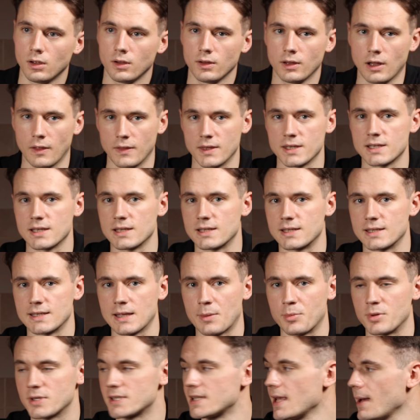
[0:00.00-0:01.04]
Now this is a
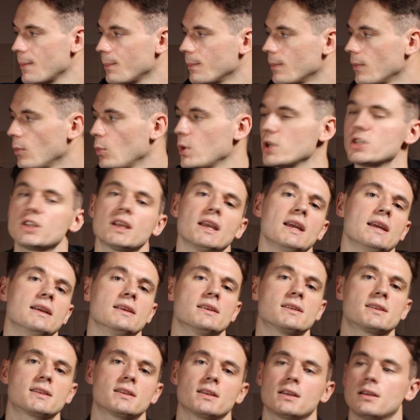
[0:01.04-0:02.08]
separate set, which
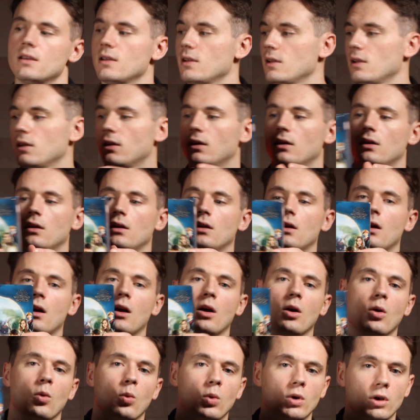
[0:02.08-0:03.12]
is
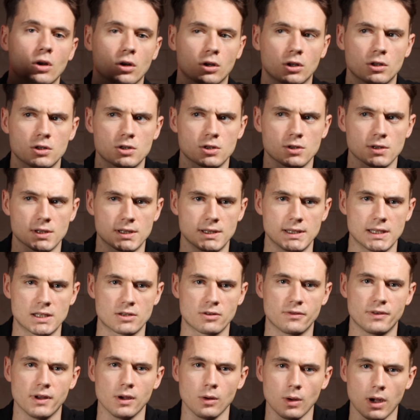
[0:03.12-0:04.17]
we're not going to discuss in this
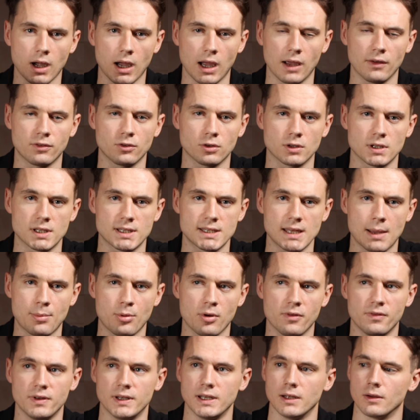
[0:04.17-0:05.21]
review. I have done a
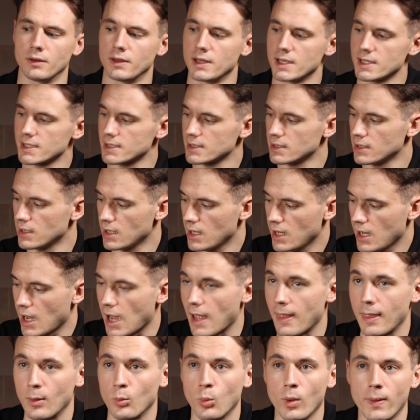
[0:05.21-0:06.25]
separate video on this,
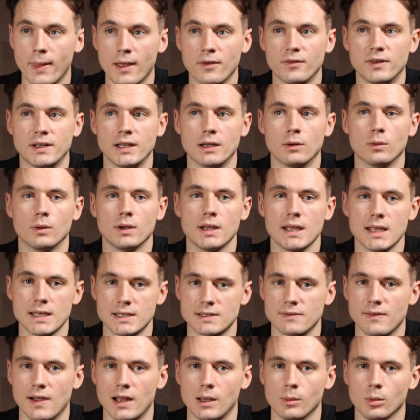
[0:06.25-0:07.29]
and when that video is
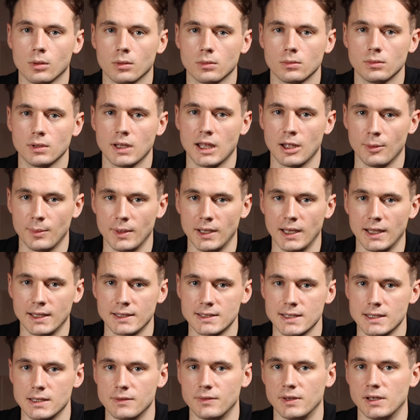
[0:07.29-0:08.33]
available, it'll be
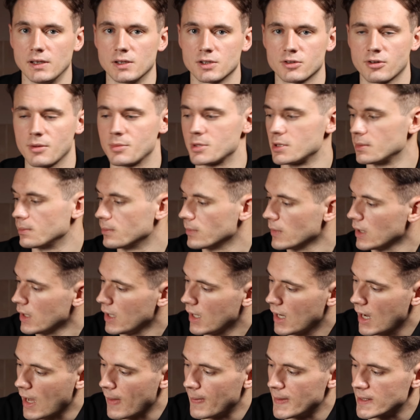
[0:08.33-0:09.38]
linked in the video description.
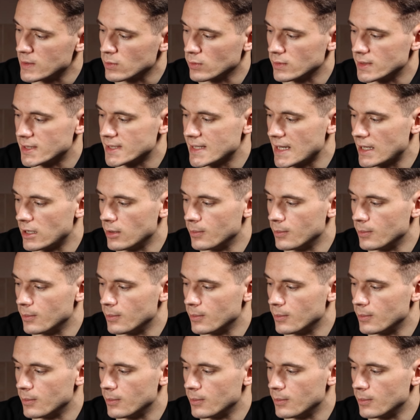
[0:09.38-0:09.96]
And this one's set